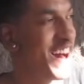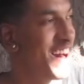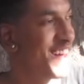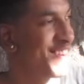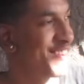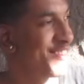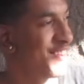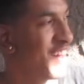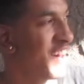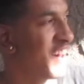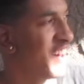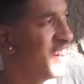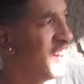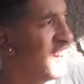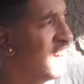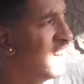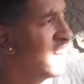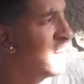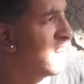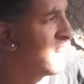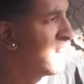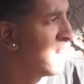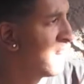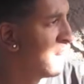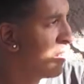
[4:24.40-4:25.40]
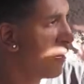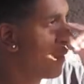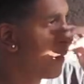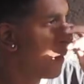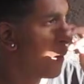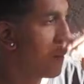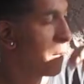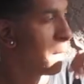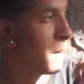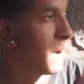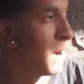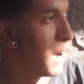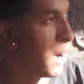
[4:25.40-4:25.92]
I say?
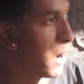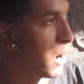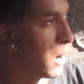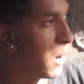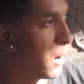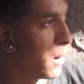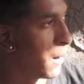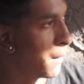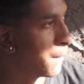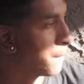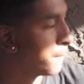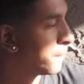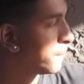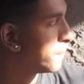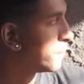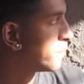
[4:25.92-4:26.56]
Um,